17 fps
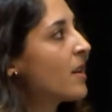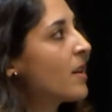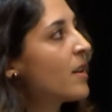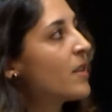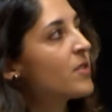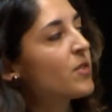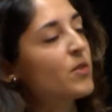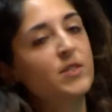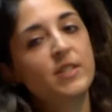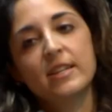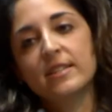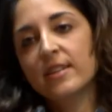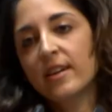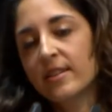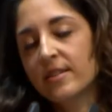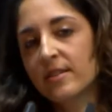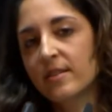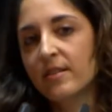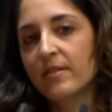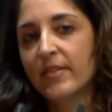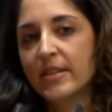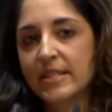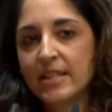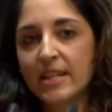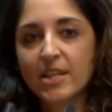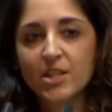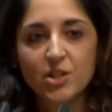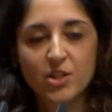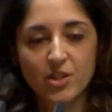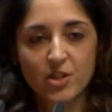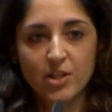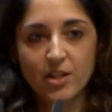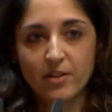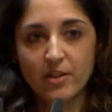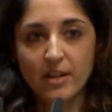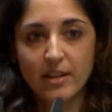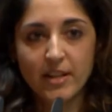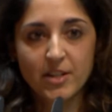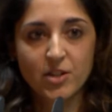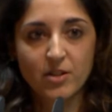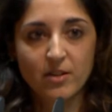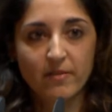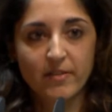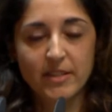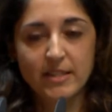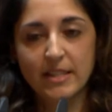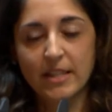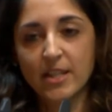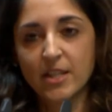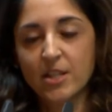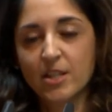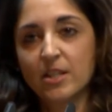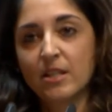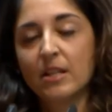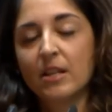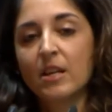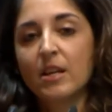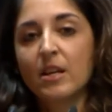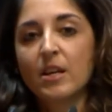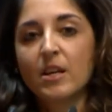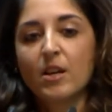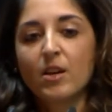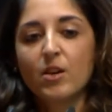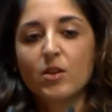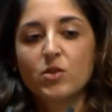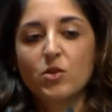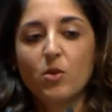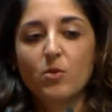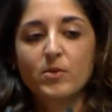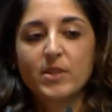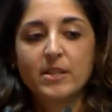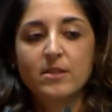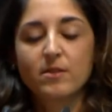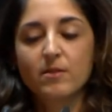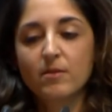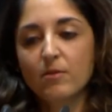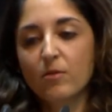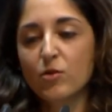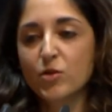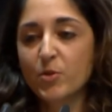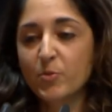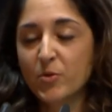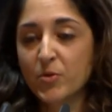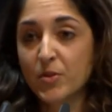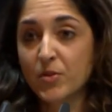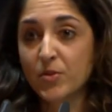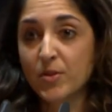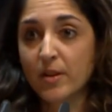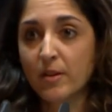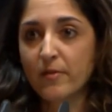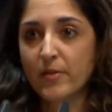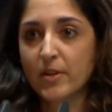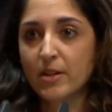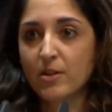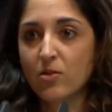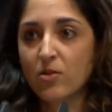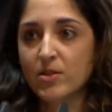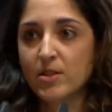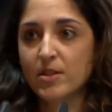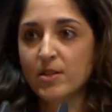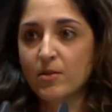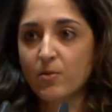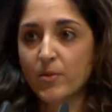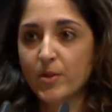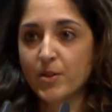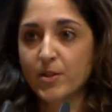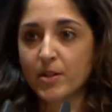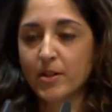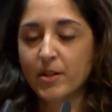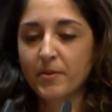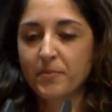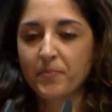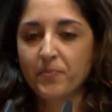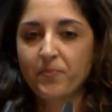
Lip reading: So as I said, the ventilation is generally natural ventilation. So that contributed to significant losses in winter.